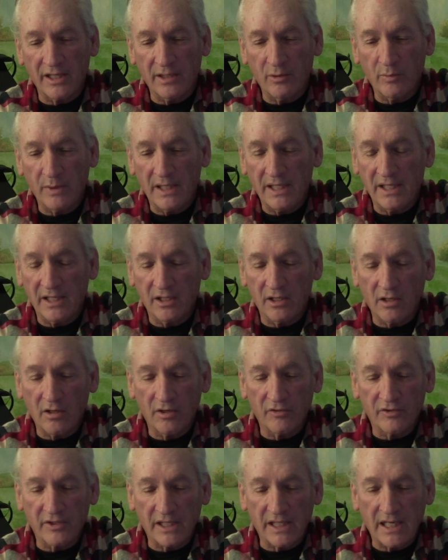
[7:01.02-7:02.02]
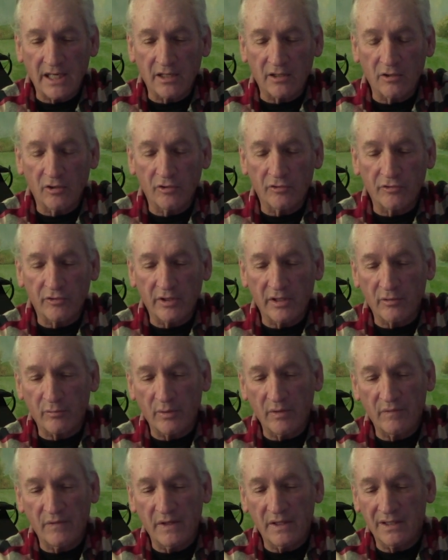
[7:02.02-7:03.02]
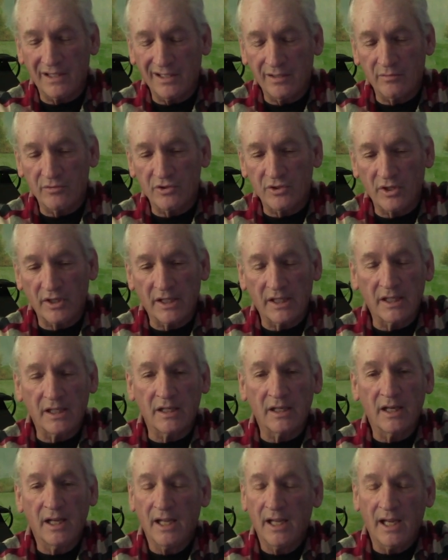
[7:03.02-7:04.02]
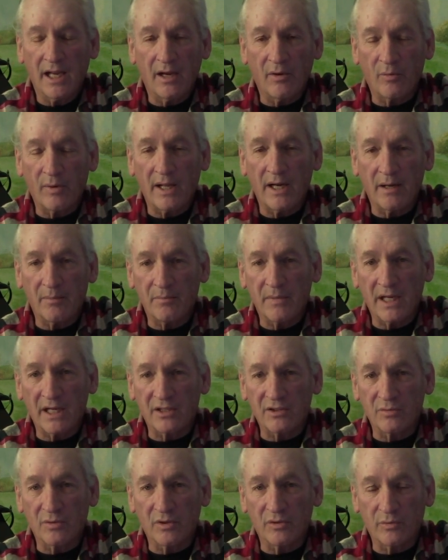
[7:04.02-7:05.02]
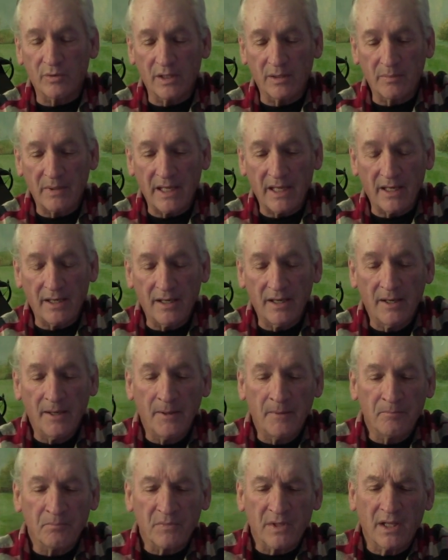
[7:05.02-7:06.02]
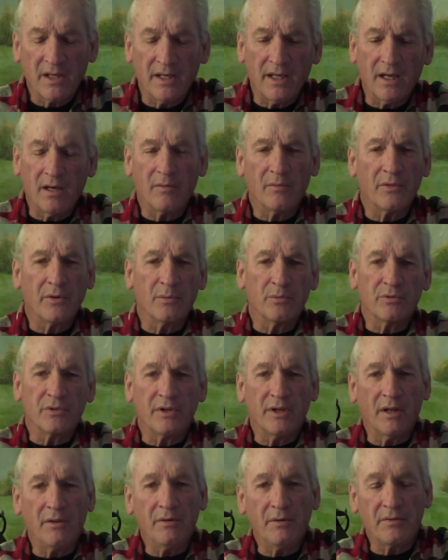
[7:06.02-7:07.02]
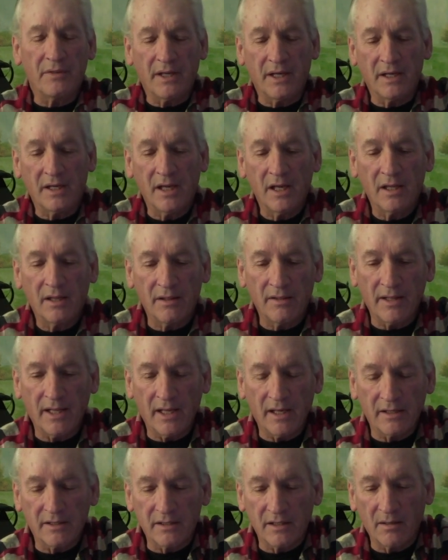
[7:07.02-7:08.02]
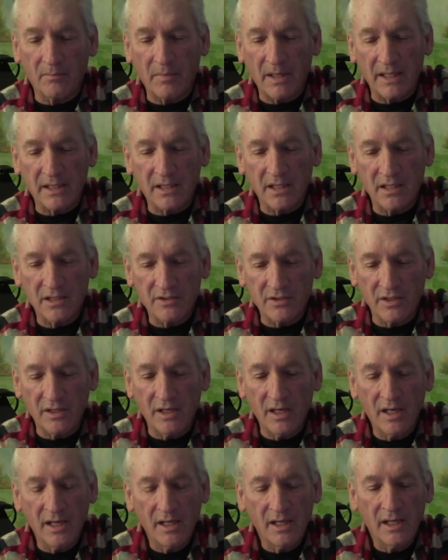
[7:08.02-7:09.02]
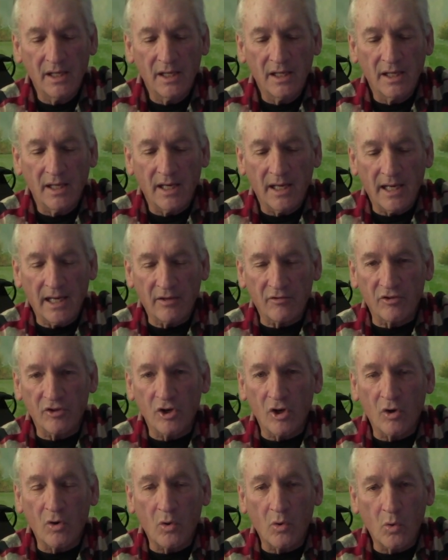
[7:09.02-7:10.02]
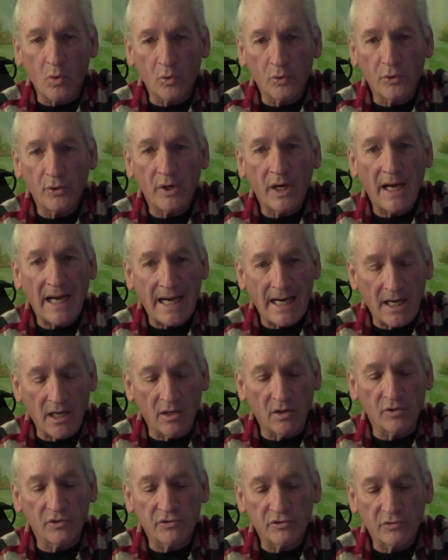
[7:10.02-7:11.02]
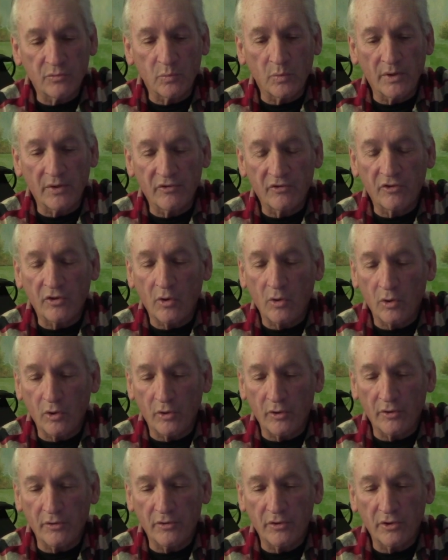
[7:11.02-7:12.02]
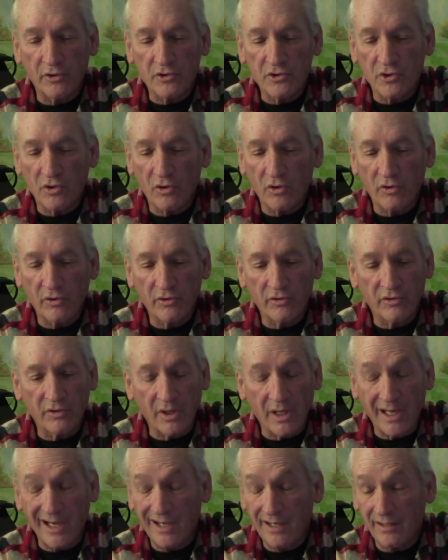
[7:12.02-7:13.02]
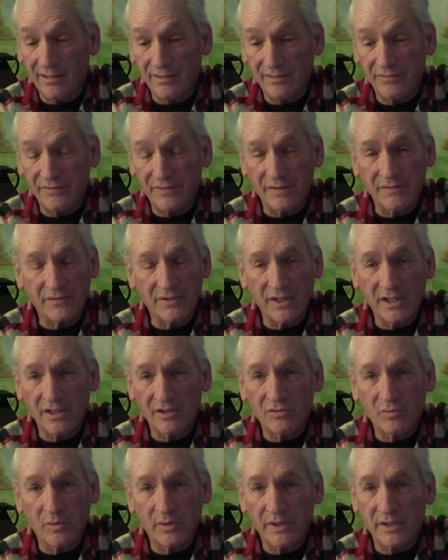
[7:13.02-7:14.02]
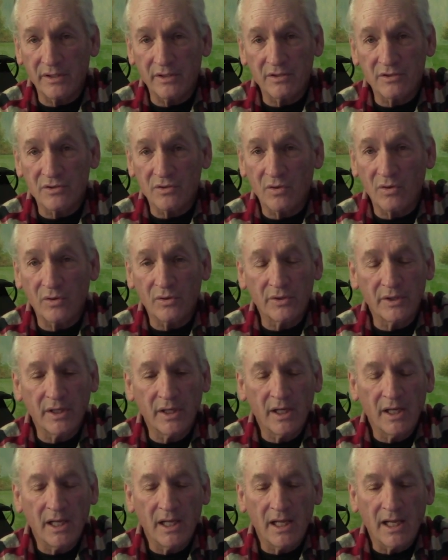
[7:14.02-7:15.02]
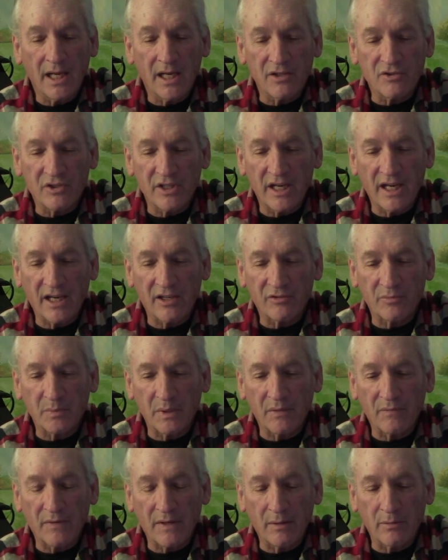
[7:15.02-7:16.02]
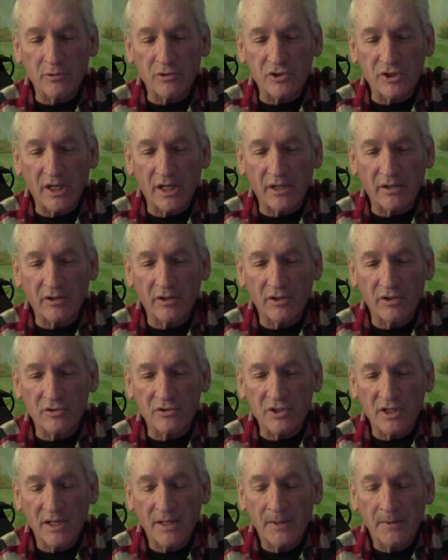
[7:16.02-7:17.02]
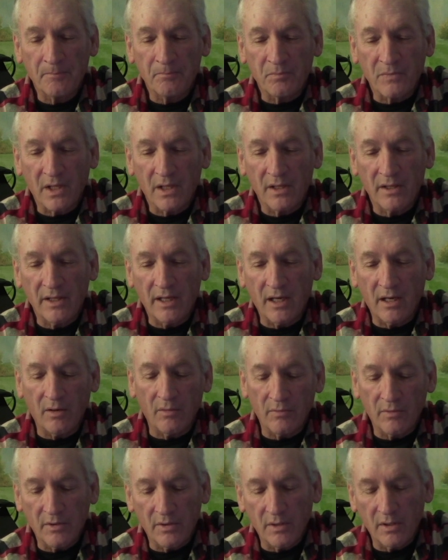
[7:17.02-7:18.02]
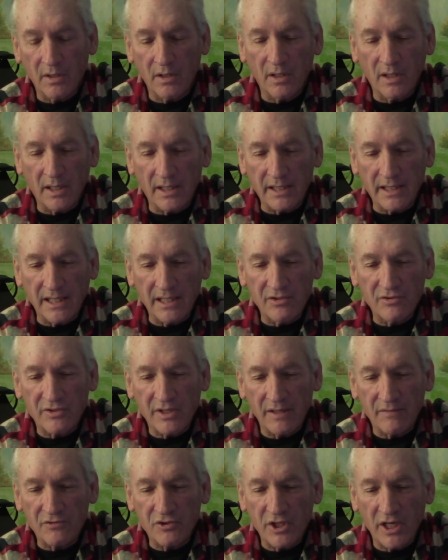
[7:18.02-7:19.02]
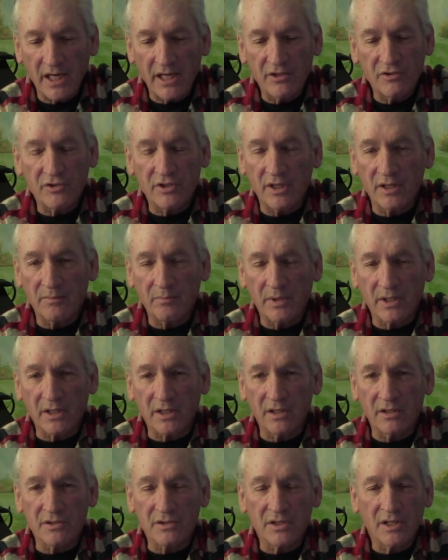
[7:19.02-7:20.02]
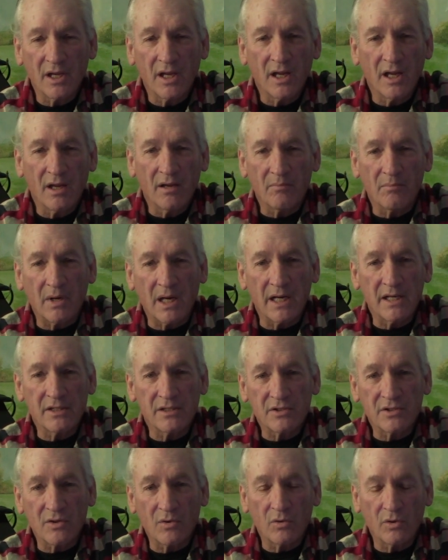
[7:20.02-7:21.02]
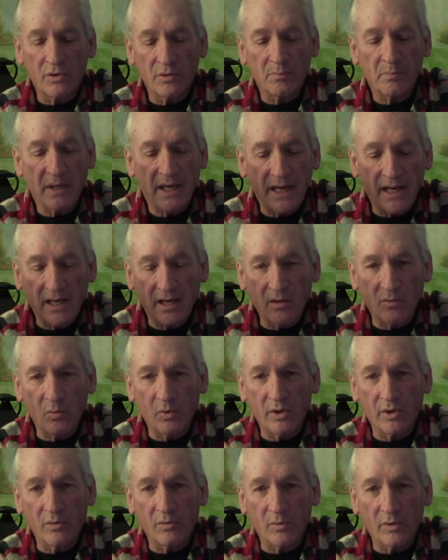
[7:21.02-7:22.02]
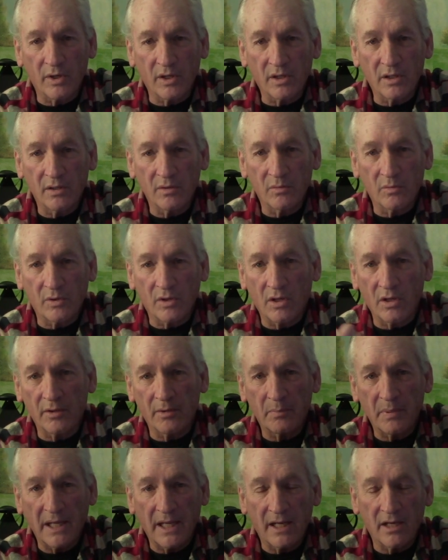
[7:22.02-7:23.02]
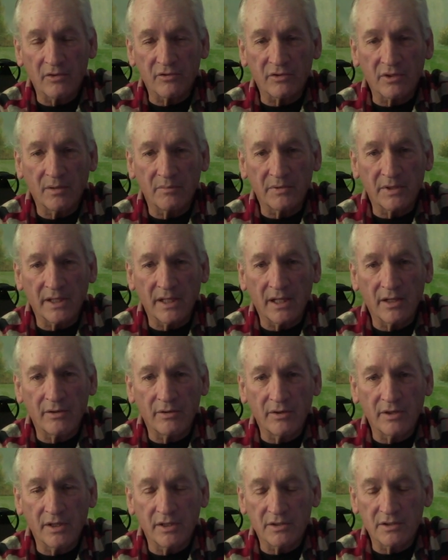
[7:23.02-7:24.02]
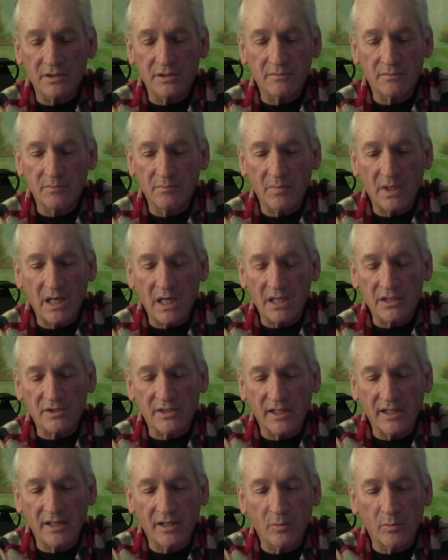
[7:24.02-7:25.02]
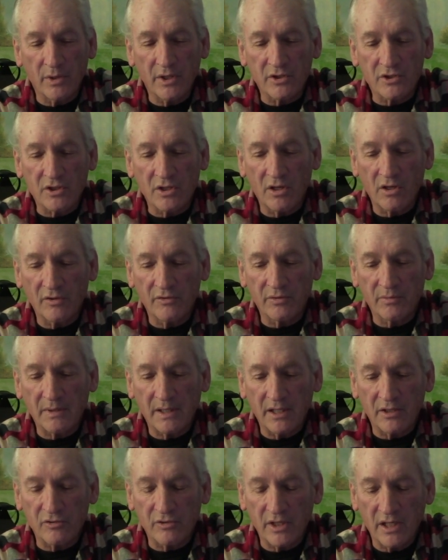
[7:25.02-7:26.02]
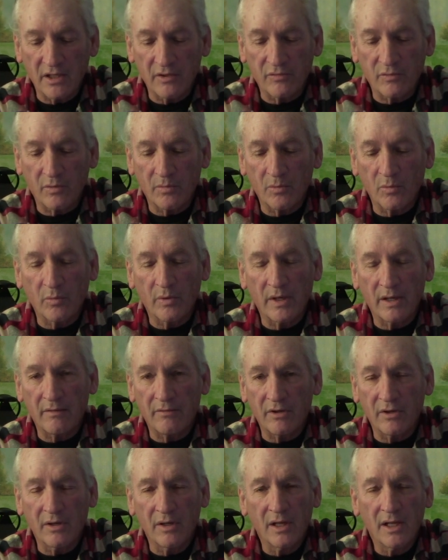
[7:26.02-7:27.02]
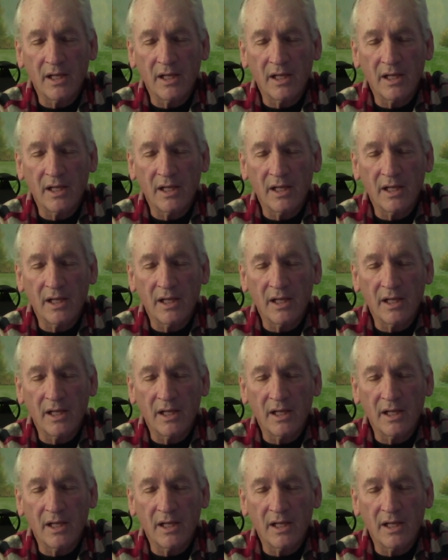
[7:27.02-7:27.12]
any reading at all. As I got closer to three feet, then it was starting getting, and right up next to it was really bad. Now, there was another thing that uh, my cousin has an older house with solar. Her solar's, I don't know, 15, 20 years old. And she asked me if I would check hers. Now, I guess they've changed it because my solar panel, where, where, where all the panels come together in this box, I don't know what it's called, some kind of transformer, whatever